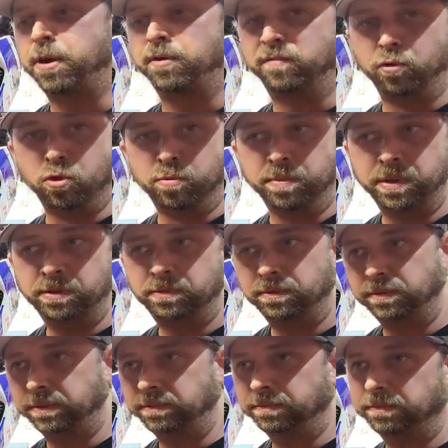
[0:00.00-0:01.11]
amount of room
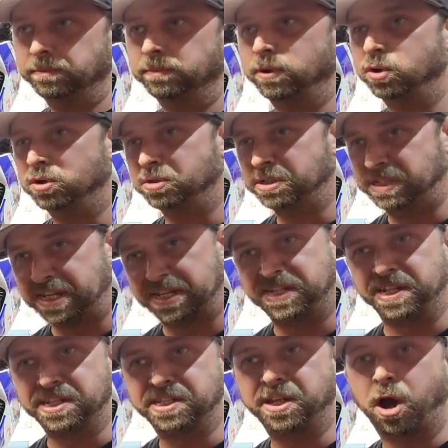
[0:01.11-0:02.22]
or
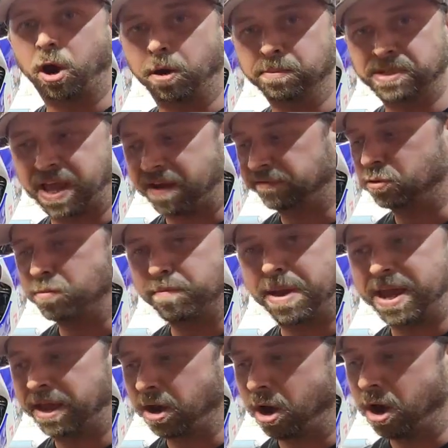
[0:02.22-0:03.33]
distance the arms have to
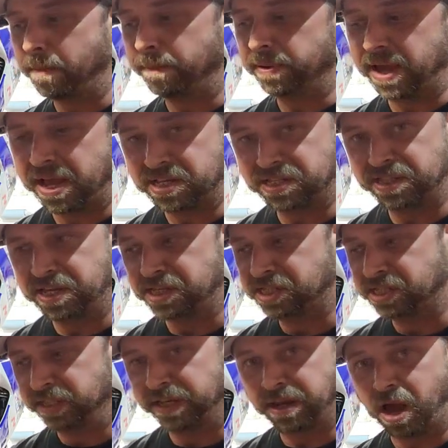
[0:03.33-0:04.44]
make up as they
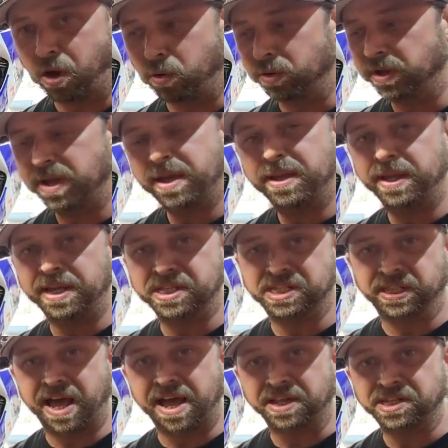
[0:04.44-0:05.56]
sling out is
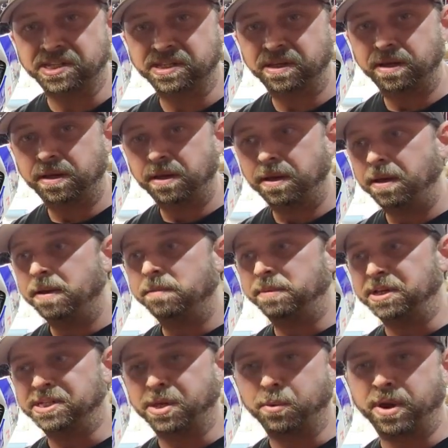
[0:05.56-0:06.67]
less.
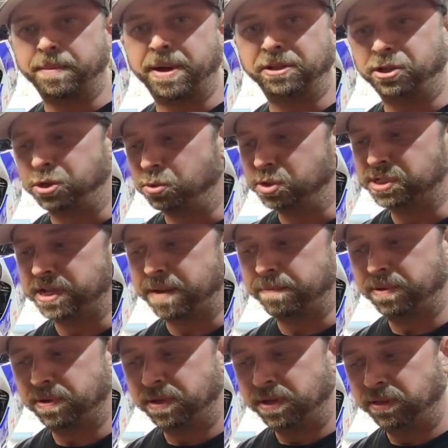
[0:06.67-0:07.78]
Basically, when I'm on the
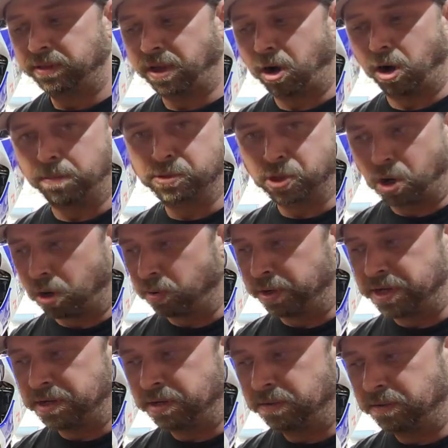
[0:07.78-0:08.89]
2-step, the arms are
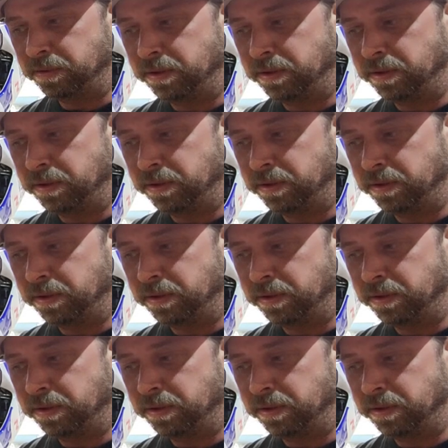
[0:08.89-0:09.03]
already